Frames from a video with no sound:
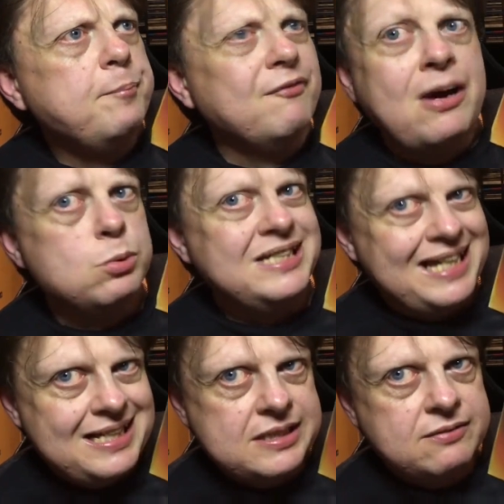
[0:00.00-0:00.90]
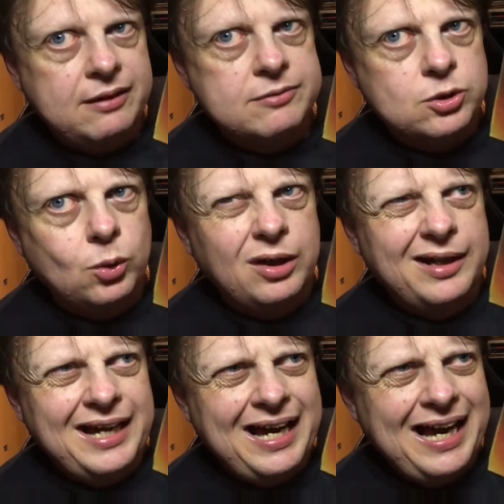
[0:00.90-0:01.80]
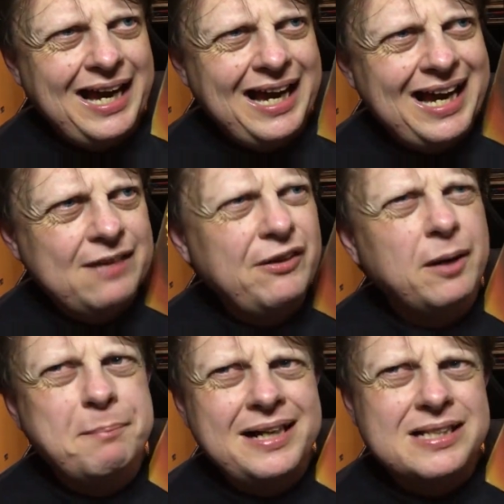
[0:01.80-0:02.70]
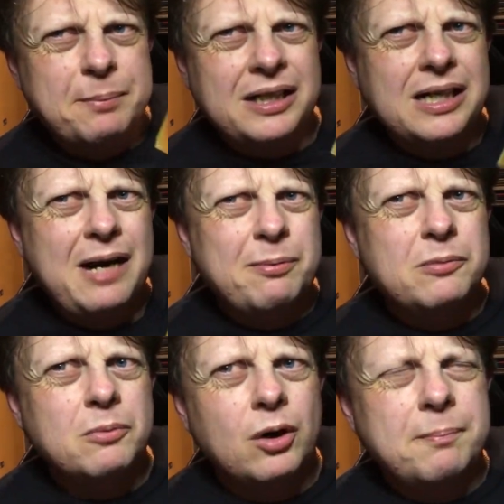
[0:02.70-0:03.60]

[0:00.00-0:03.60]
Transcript: But that was it. That was all I had. Then I picked up a couple more.